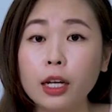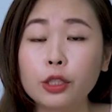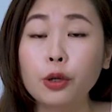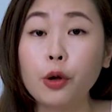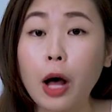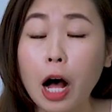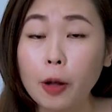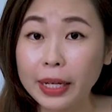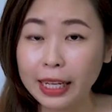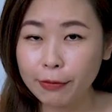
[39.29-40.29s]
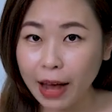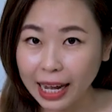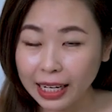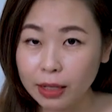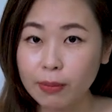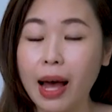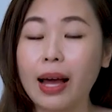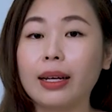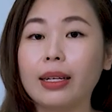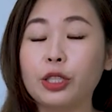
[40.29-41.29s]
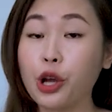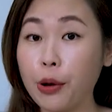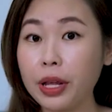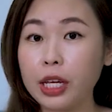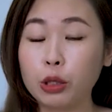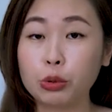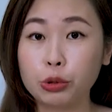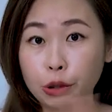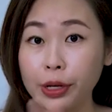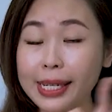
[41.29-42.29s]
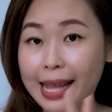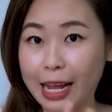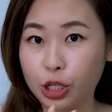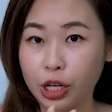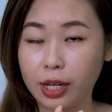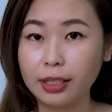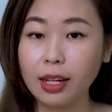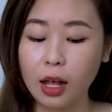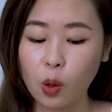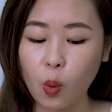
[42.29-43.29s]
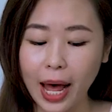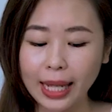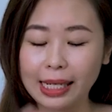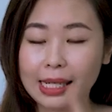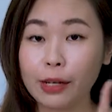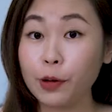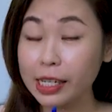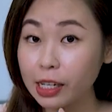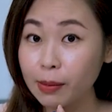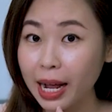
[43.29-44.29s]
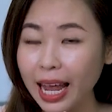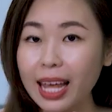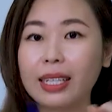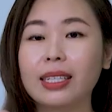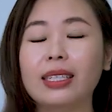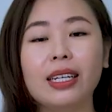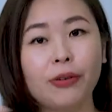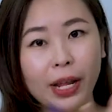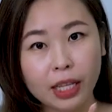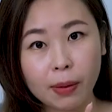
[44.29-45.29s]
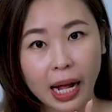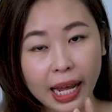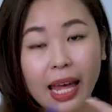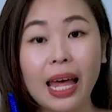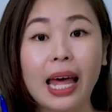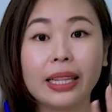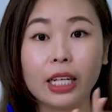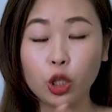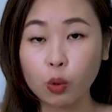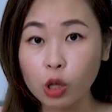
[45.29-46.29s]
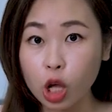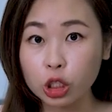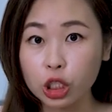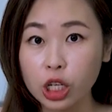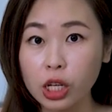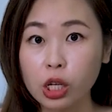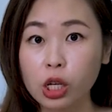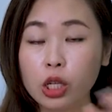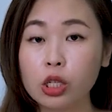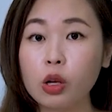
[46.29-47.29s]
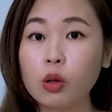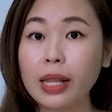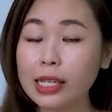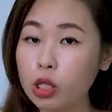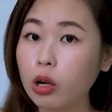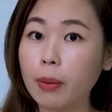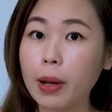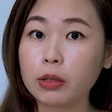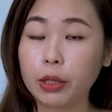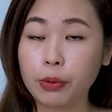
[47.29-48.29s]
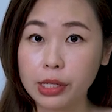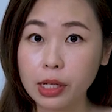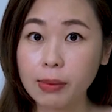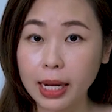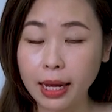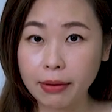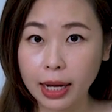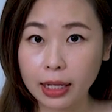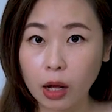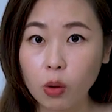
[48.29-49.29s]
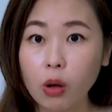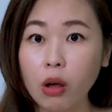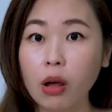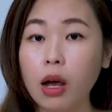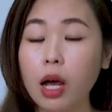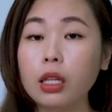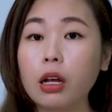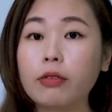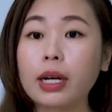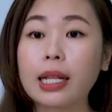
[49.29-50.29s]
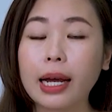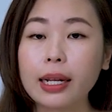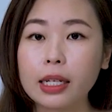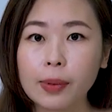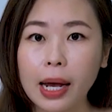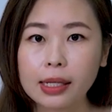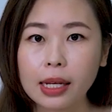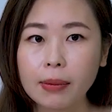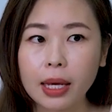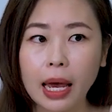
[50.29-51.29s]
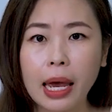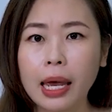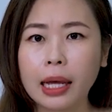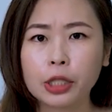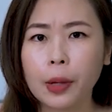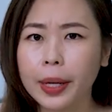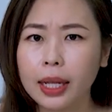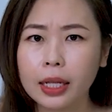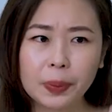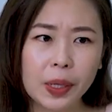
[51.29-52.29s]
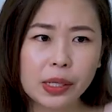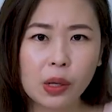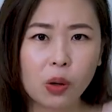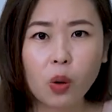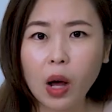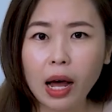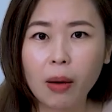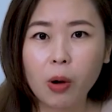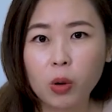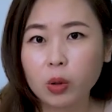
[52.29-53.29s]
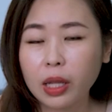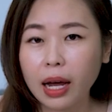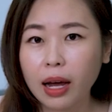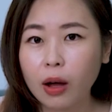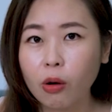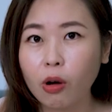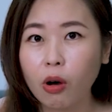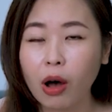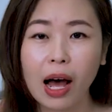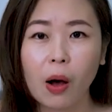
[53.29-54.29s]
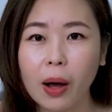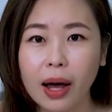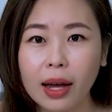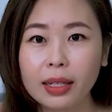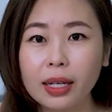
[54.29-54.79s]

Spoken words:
So I'll be dividing my sharing into three sections. One is the resale market, the rental market, and the new launch. So let's talk about the resale market right now. A lot of our clients has been asking me, "Hey, Charmaine, the price could go up or go down or how ah?"